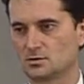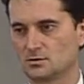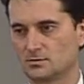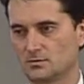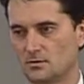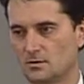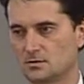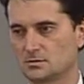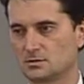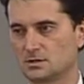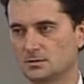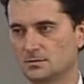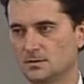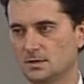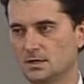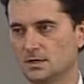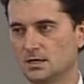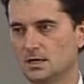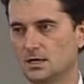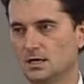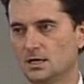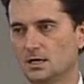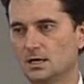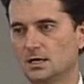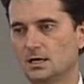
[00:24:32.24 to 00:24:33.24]
and
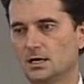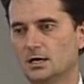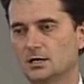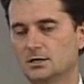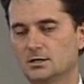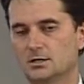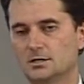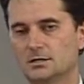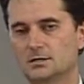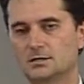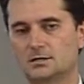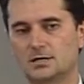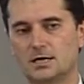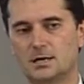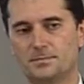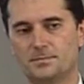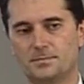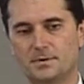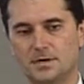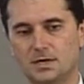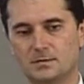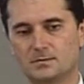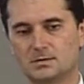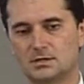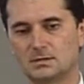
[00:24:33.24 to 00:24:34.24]
loss of human
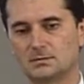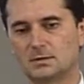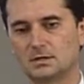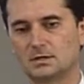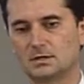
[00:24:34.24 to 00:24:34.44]
life.